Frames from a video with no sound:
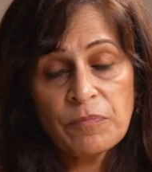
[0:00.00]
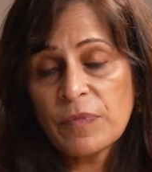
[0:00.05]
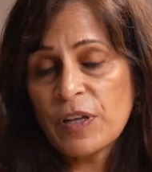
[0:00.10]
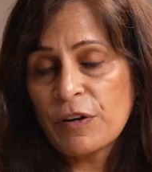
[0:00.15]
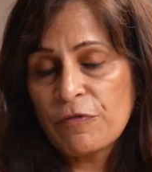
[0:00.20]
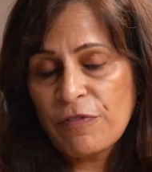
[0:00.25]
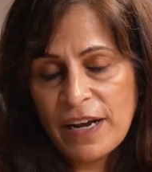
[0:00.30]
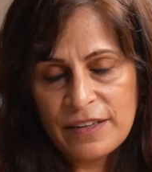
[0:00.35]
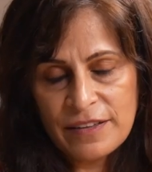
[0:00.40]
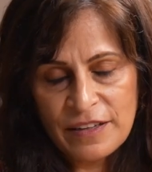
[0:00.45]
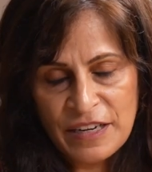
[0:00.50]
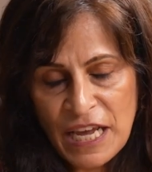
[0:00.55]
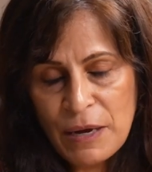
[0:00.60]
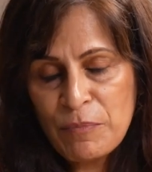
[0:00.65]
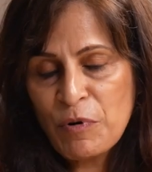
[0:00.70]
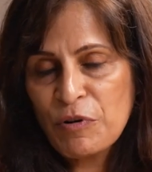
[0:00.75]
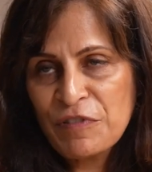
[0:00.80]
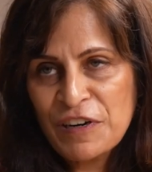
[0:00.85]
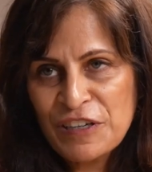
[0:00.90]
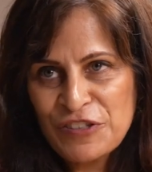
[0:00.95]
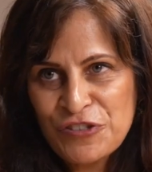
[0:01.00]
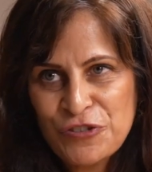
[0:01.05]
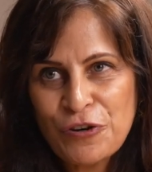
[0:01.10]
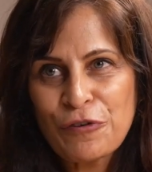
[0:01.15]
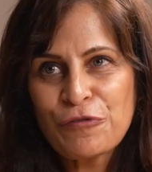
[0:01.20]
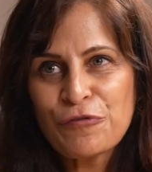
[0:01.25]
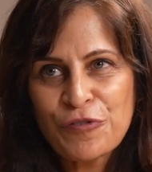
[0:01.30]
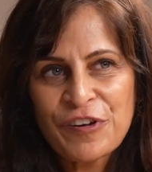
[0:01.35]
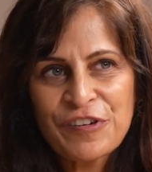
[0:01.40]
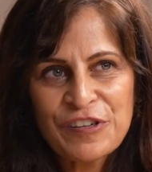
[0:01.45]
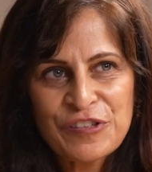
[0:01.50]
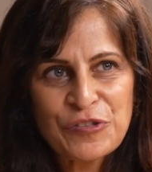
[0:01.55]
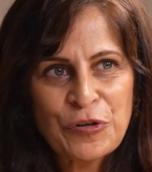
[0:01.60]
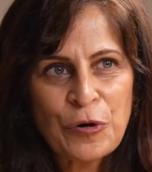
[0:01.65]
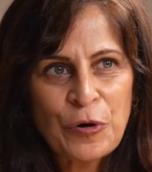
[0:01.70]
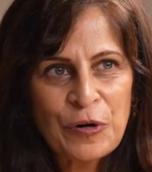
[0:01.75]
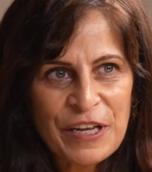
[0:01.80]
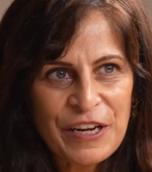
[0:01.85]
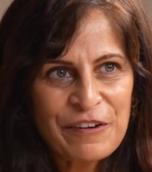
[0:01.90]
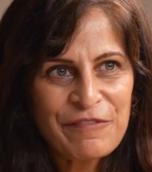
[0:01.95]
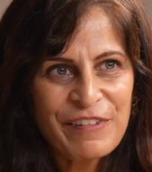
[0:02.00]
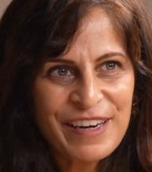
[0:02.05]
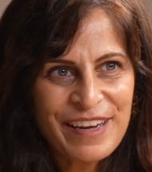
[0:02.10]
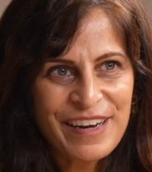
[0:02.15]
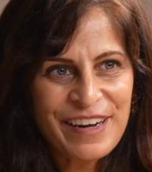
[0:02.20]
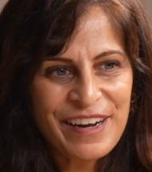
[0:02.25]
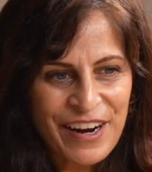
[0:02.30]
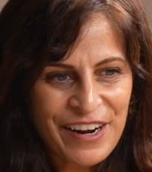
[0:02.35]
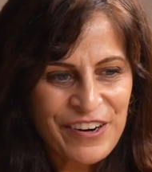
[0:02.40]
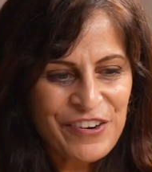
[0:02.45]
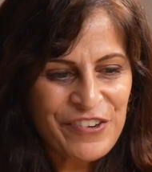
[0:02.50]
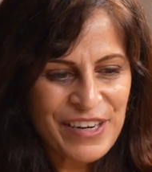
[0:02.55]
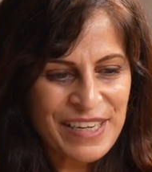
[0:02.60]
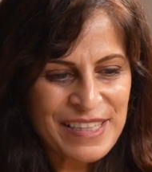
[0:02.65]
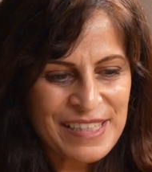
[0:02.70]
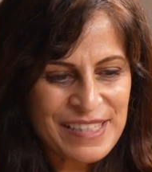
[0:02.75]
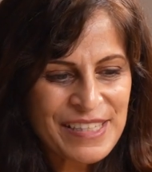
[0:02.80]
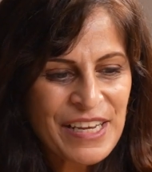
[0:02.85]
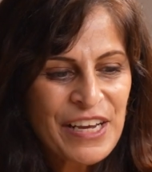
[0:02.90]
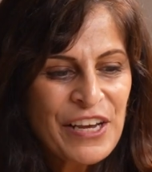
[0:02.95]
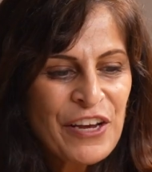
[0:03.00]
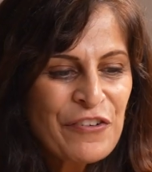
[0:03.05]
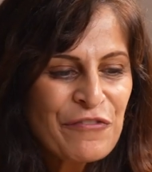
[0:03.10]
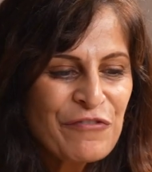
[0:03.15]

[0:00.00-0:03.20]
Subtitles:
In fact, the name of our software is called NVIDIA Guardrails,